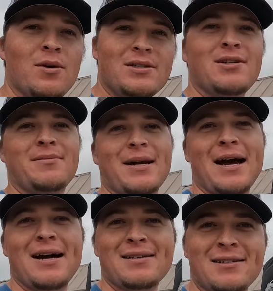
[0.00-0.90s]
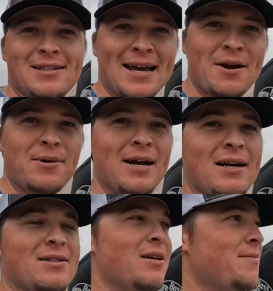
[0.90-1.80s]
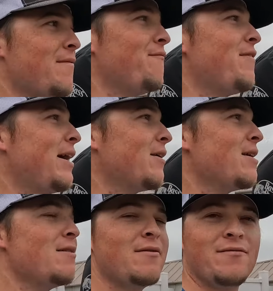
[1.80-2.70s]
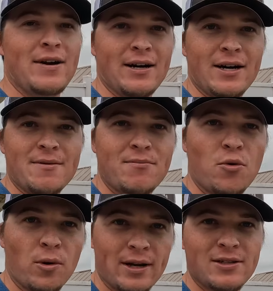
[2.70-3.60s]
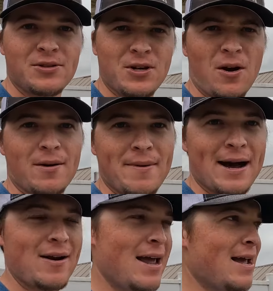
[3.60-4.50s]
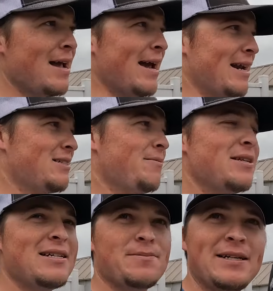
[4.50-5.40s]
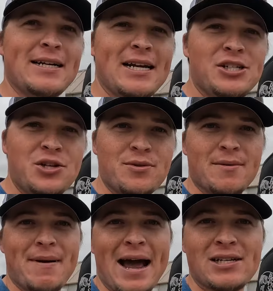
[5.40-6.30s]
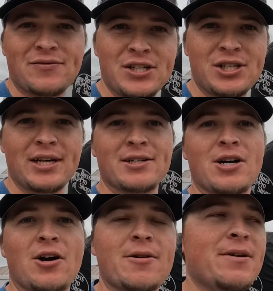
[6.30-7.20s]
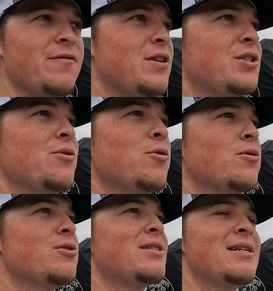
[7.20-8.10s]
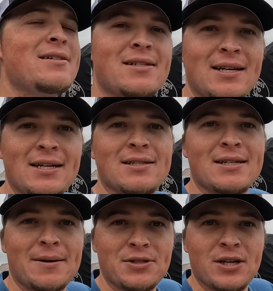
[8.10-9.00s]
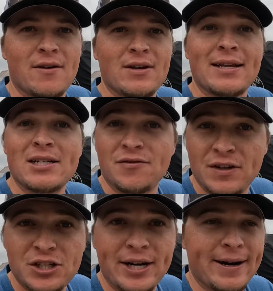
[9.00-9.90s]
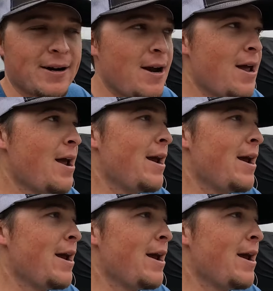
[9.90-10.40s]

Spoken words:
What's up, guys? Today we got something very, very important to talk about. And it's something that's been an issue in the bass fishing and tournament fishing world since the inception of it, and that's fish care.